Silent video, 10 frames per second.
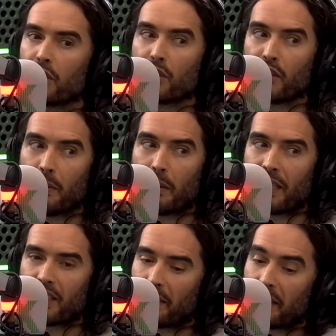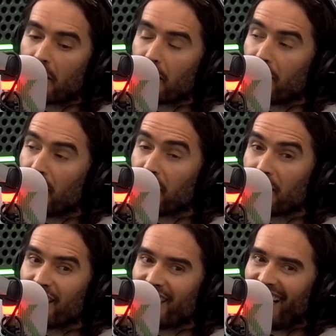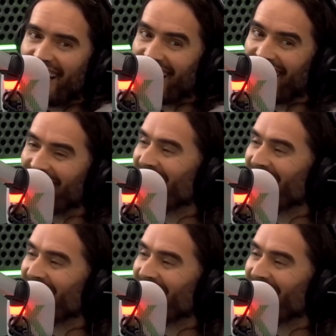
just dreaming about something. I refuse to check it.